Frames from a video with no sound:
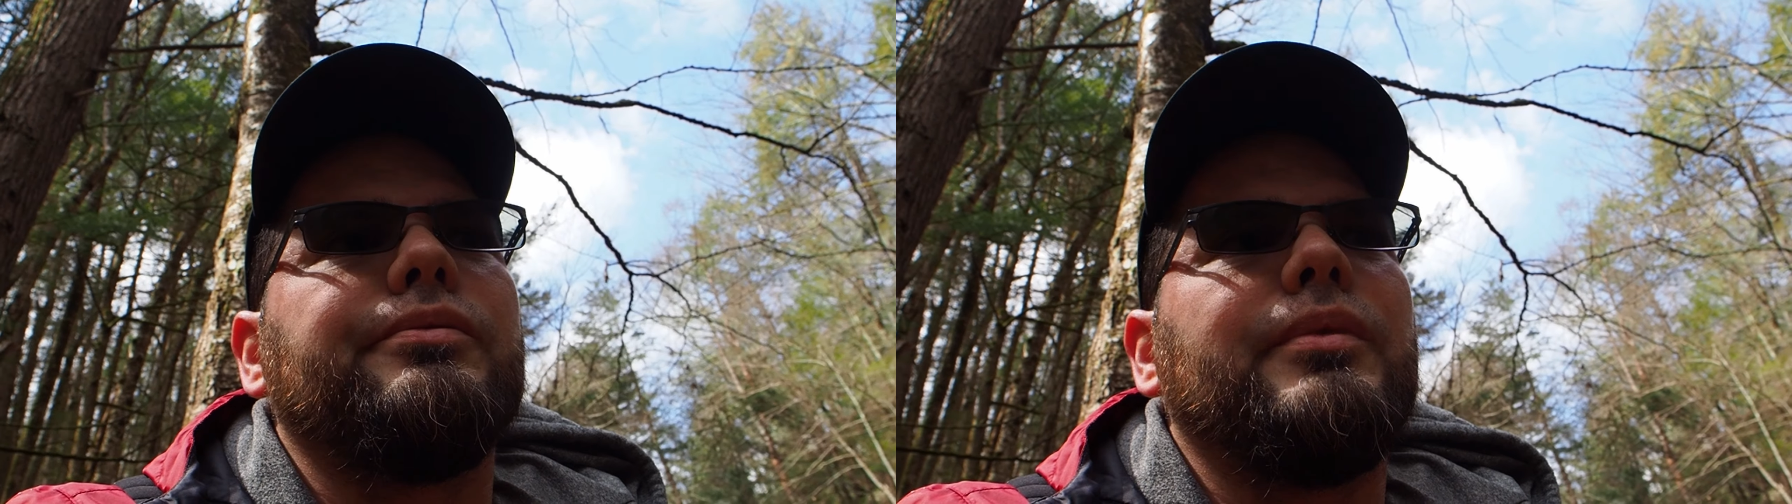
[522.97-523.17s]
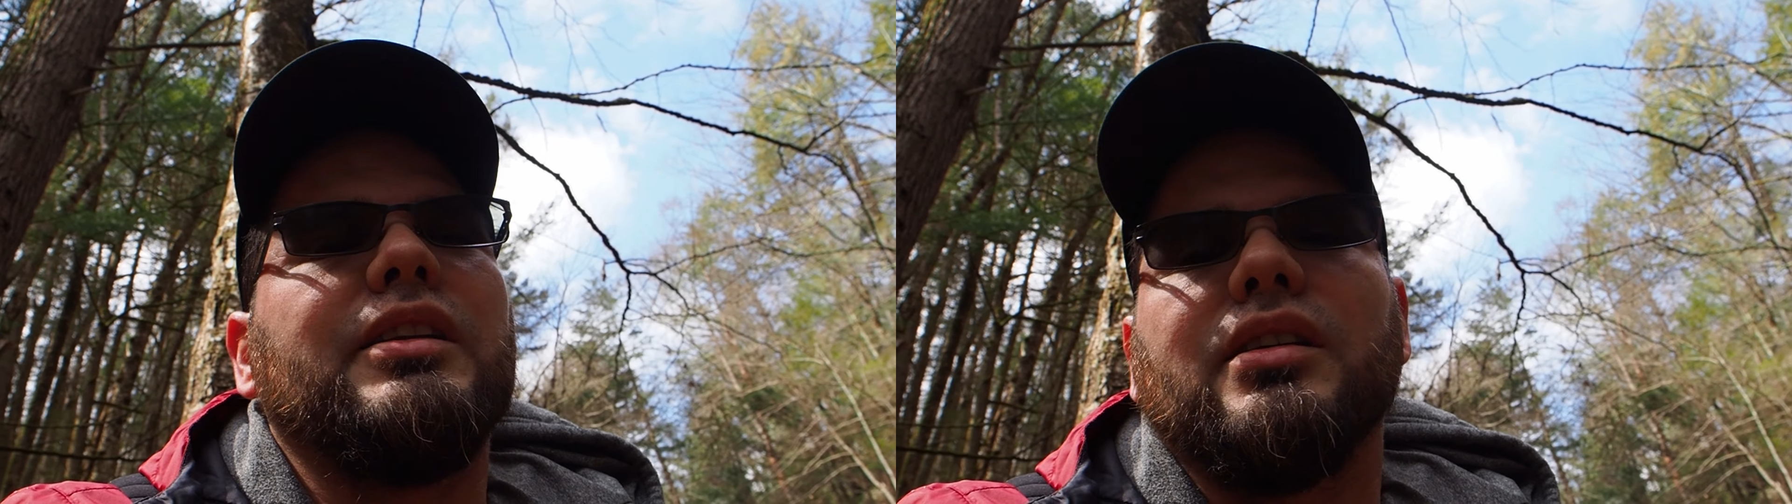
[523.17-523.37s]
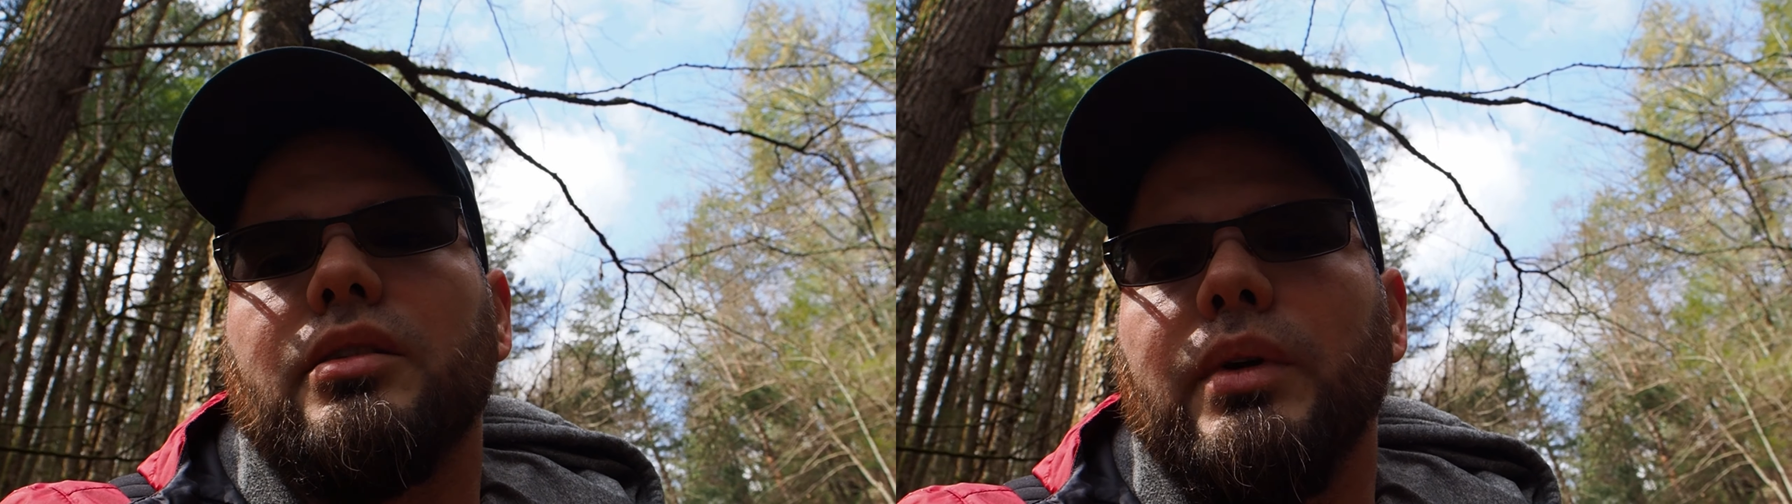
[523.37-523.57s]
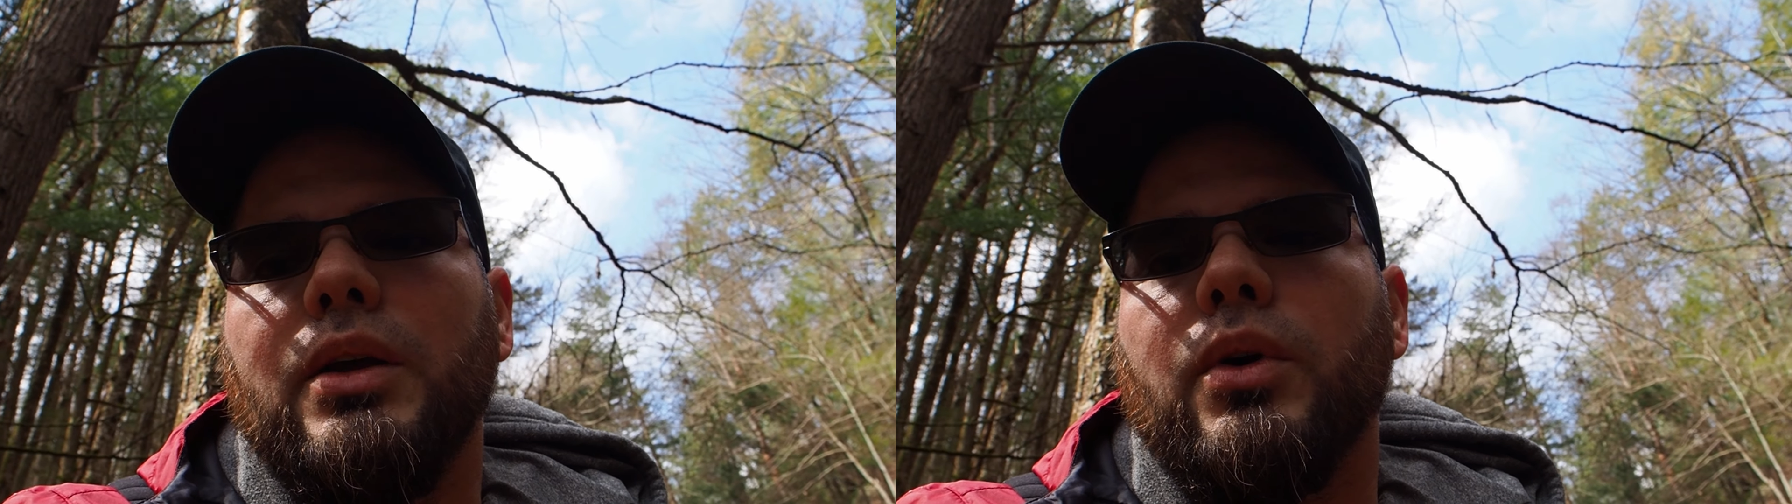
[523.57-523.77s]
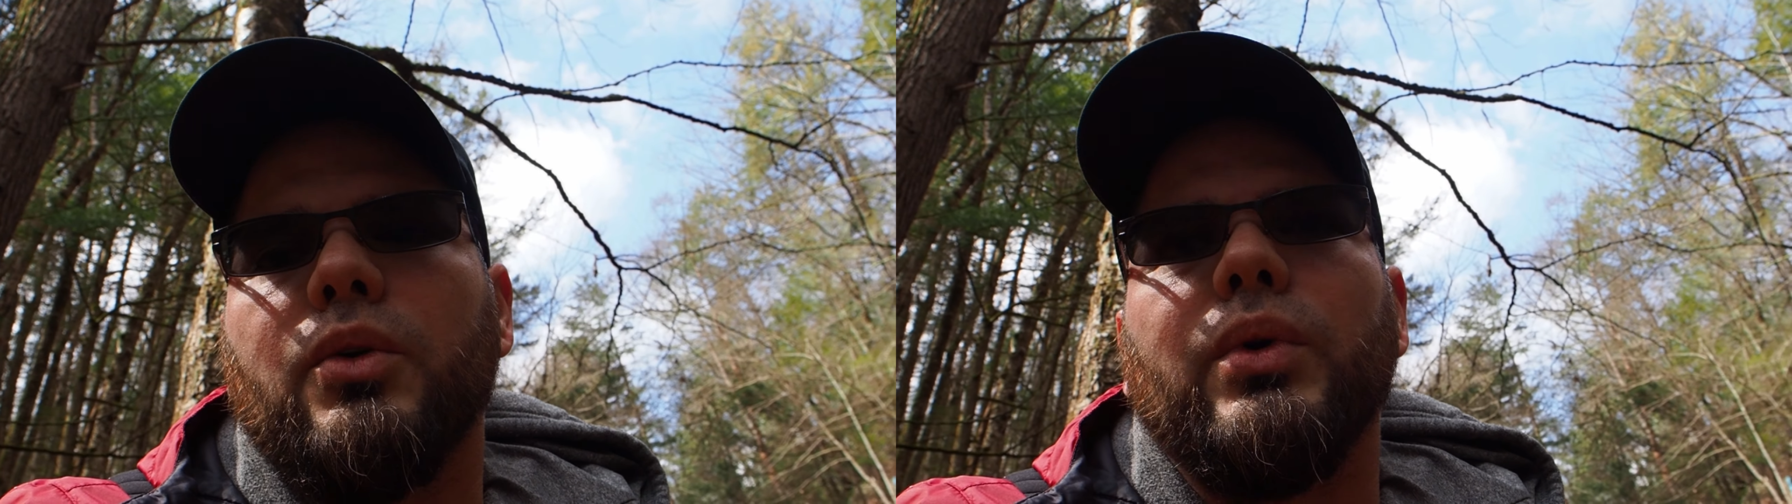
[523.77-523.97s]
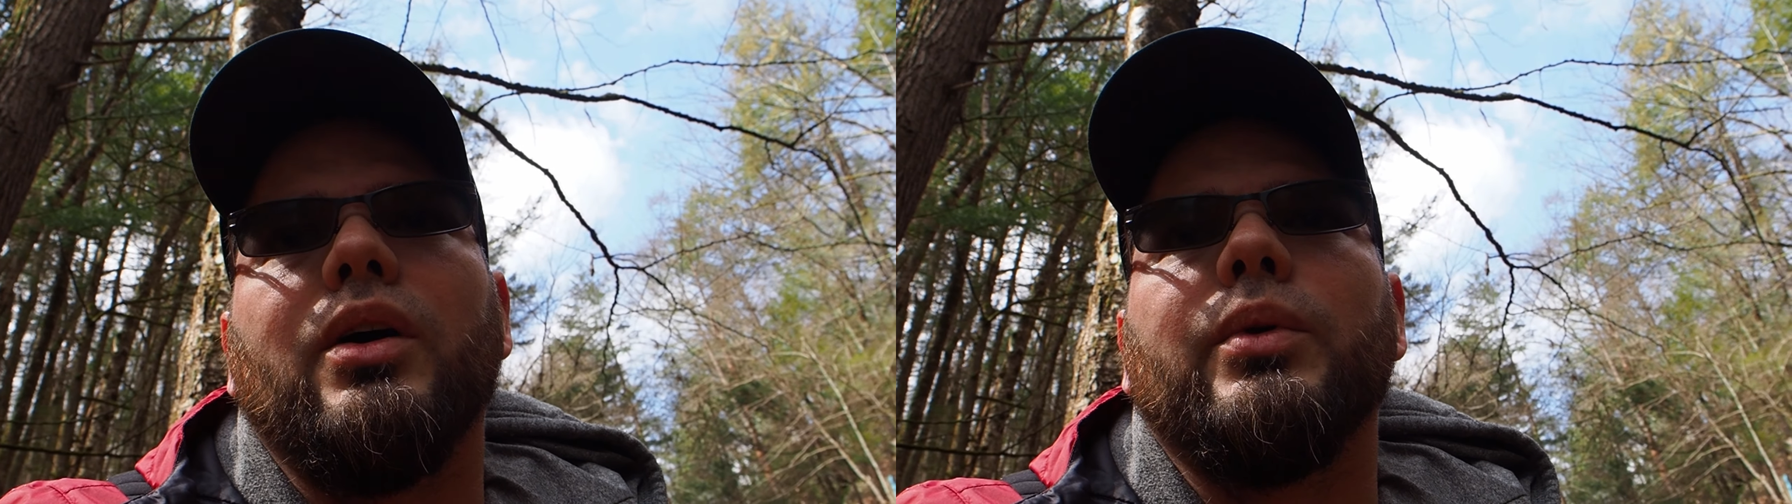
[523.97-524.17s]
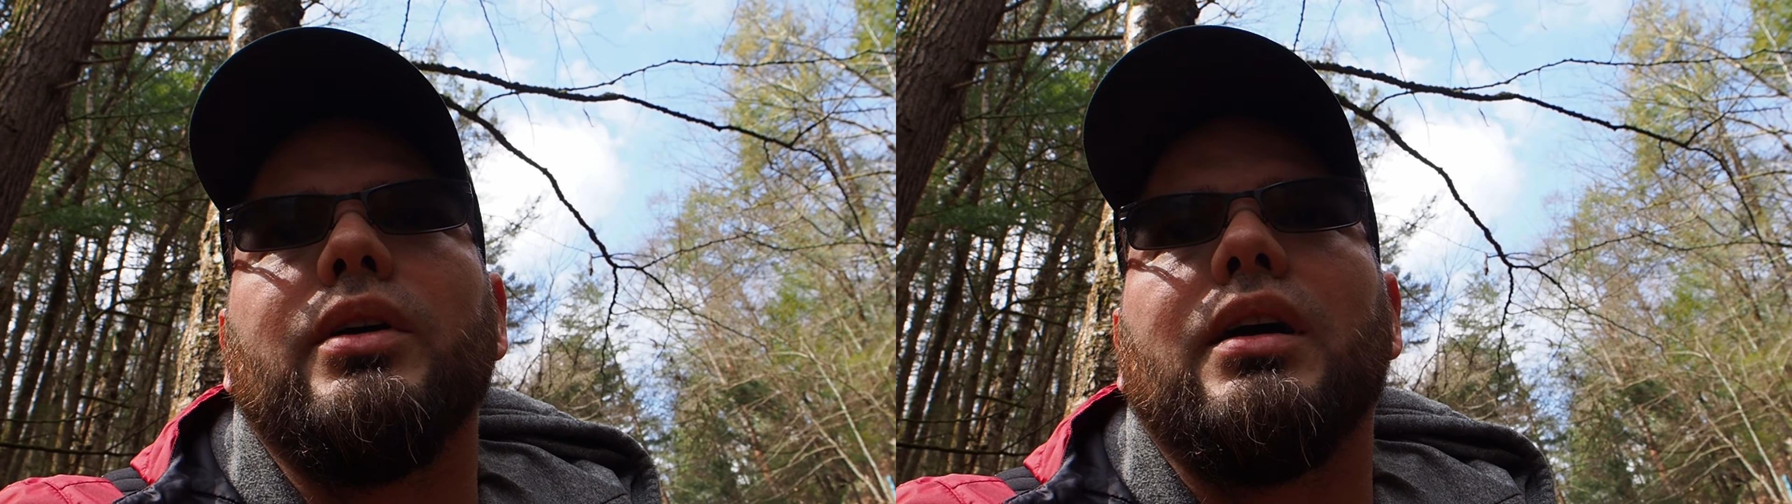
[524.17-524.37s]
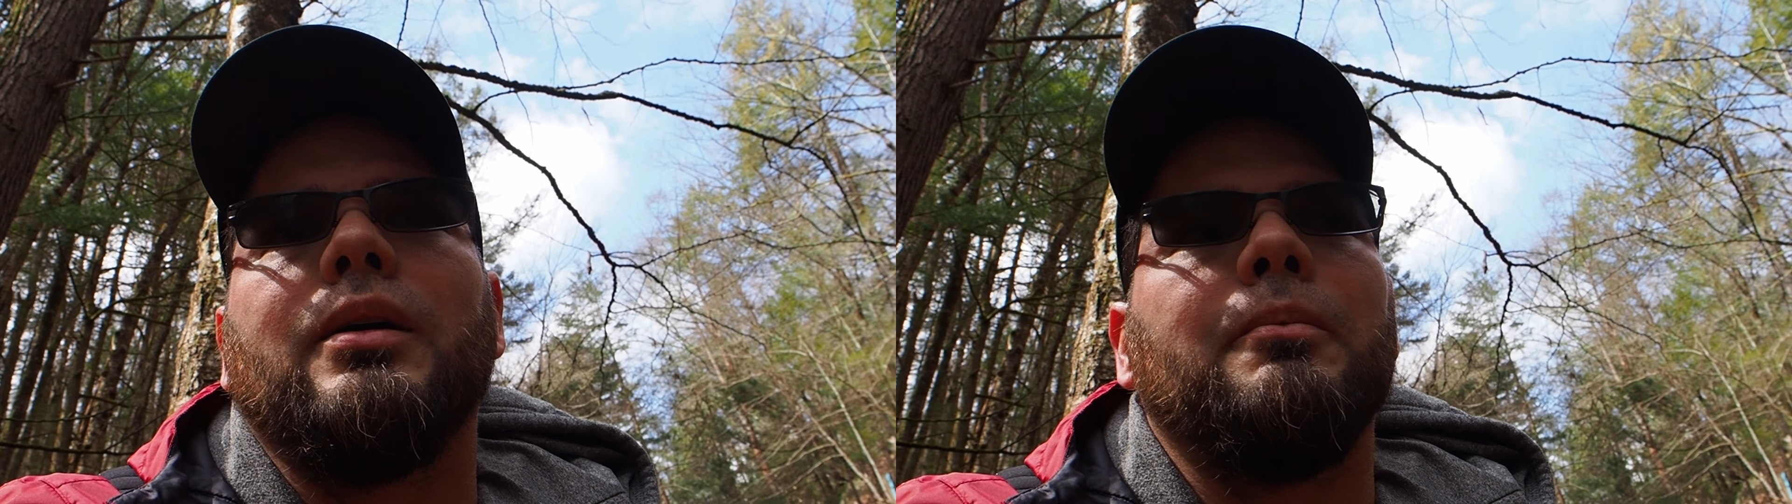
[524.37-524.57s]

it doesn't really work well with